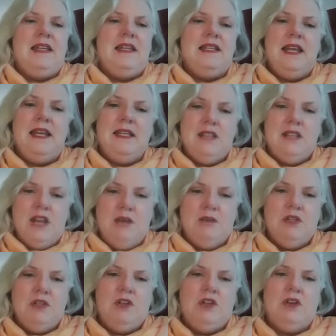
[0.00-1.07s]
Take time
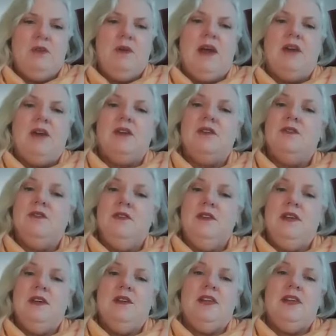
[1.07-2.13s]
to look around and
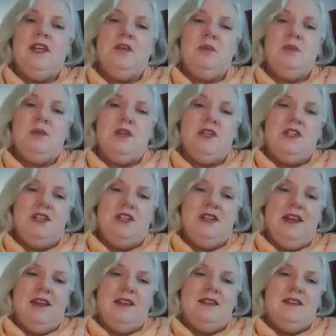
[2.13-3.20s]
feel and
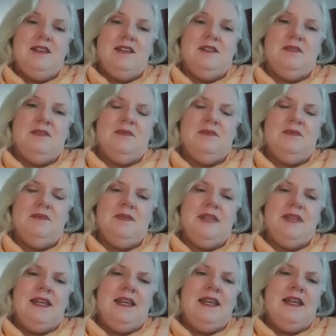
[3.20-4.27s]
appreciate.
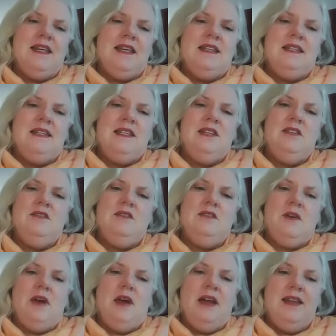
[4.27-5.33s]
See the
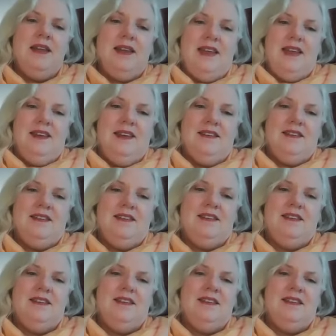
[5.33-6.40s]
variety.
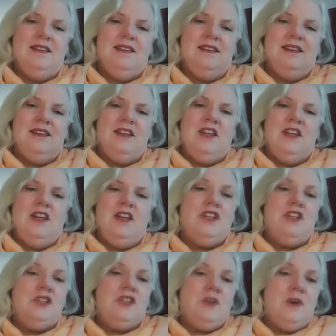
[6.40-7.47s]

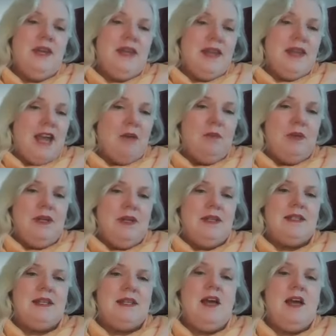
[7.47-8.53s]
Joy and
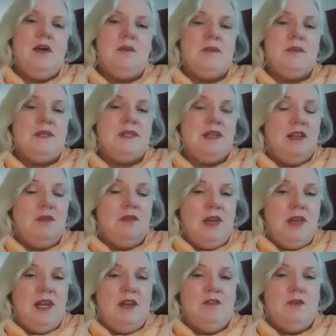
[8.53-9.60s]
happiness comes in
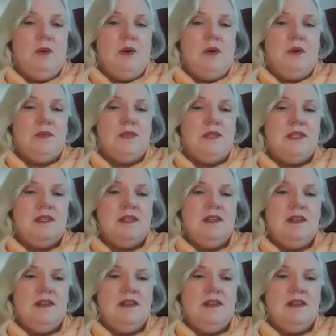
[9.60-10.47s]
many forms.